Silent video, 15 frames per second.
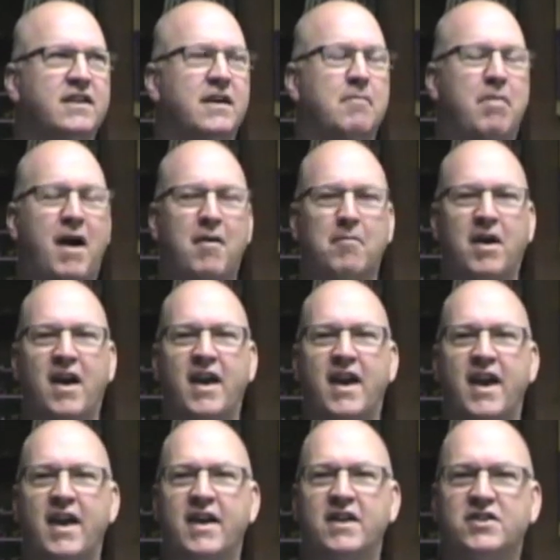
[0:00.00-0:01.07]
about my
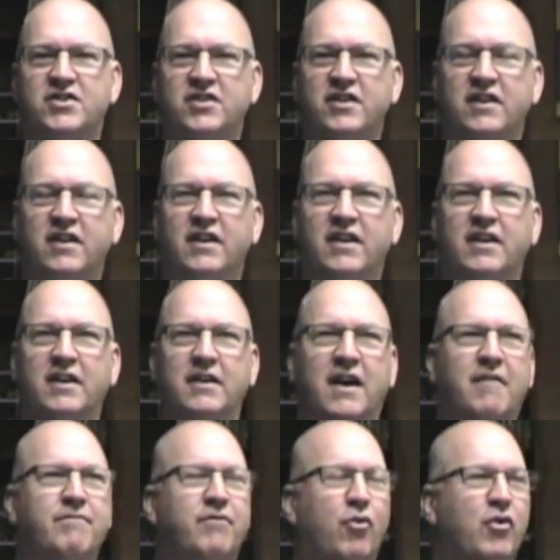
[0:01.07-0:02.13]
age uh,
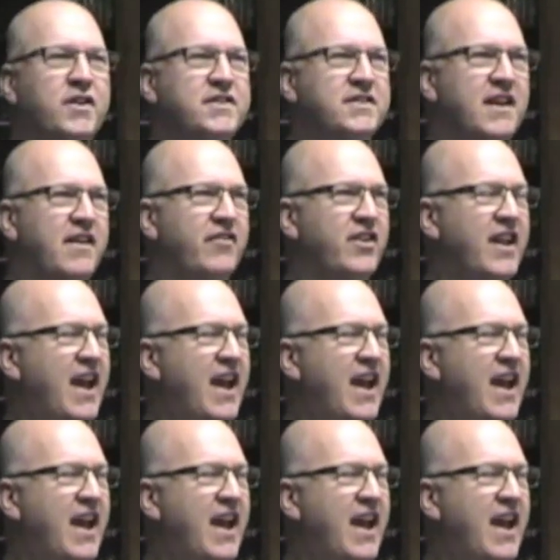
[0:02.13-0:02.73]
I'm 47